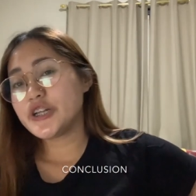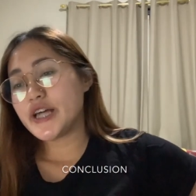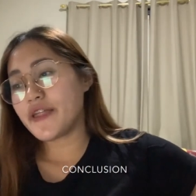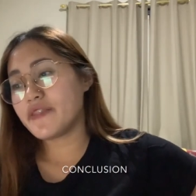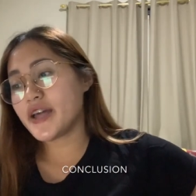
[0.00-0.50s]

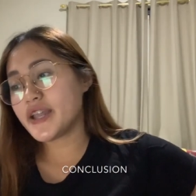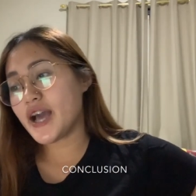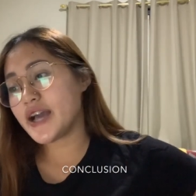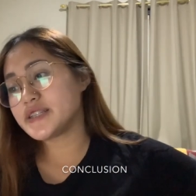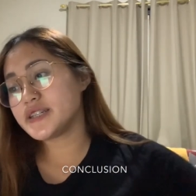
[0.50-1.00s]
And then
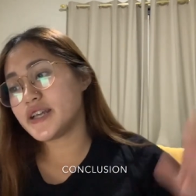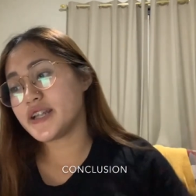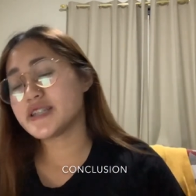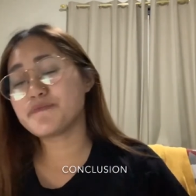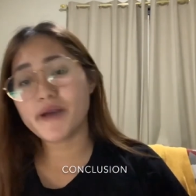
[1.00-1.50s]
I did an
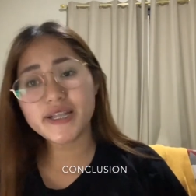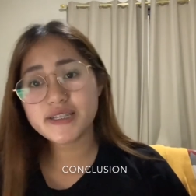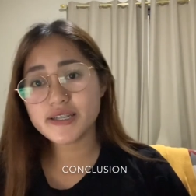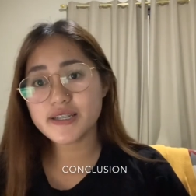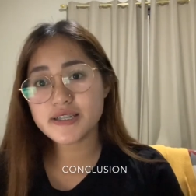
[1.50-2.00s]

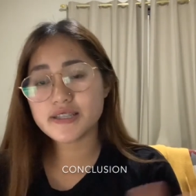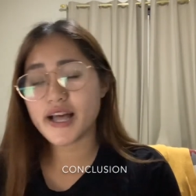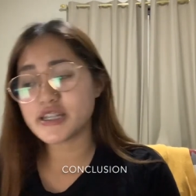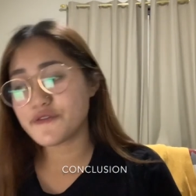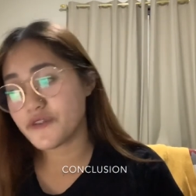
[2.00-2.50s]

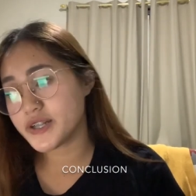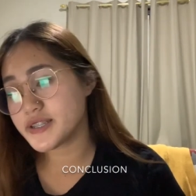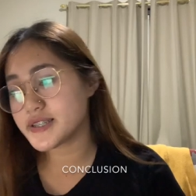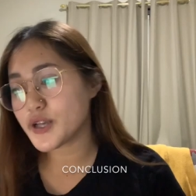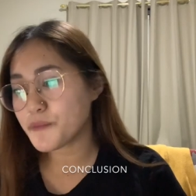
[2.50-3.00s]
expenses/fund
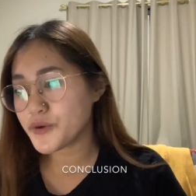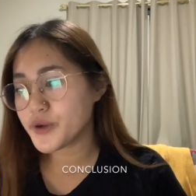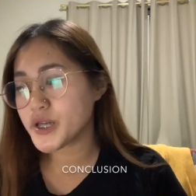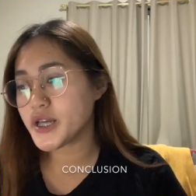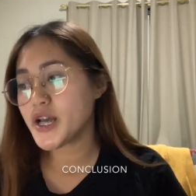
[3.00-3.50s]

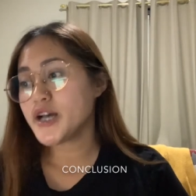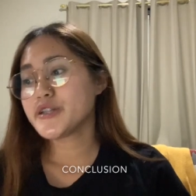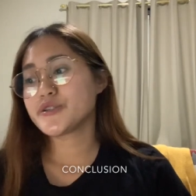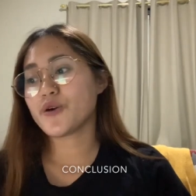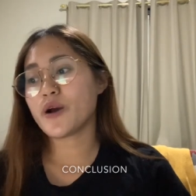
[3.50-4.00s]
summary.
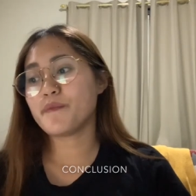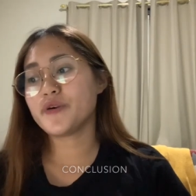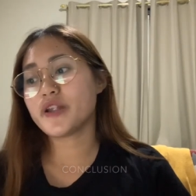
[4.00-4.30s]
So I put